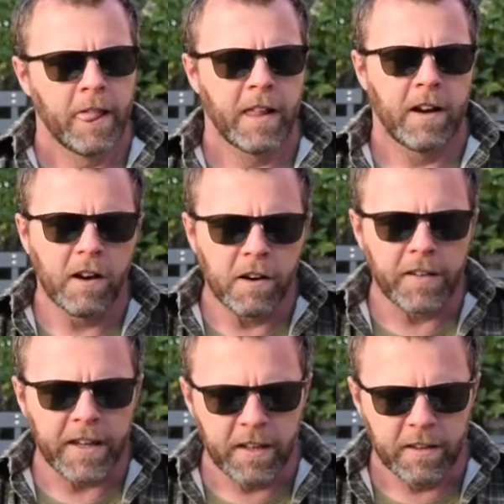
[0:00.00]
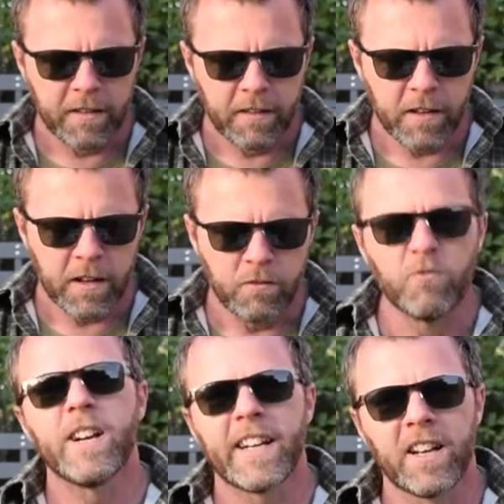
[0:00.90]
Now Harvey
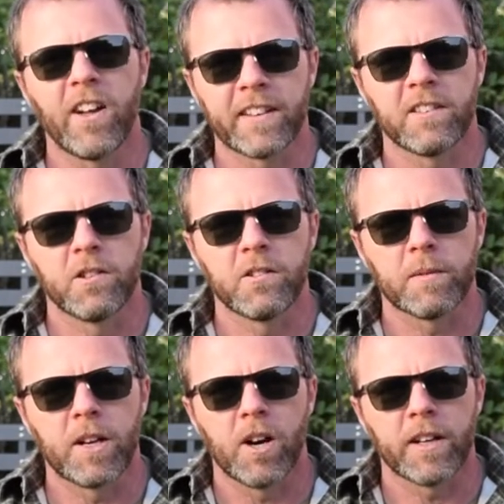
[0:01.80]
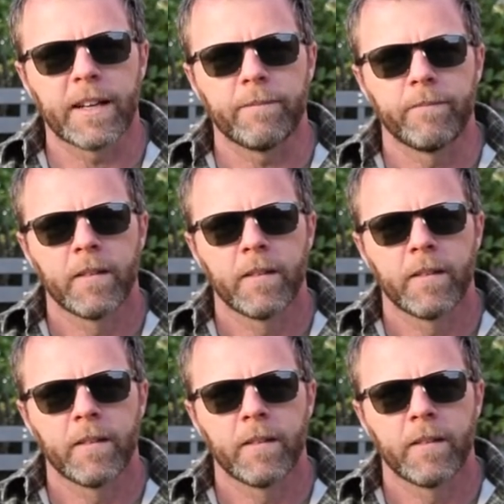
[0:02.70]
really likes to do some gardening.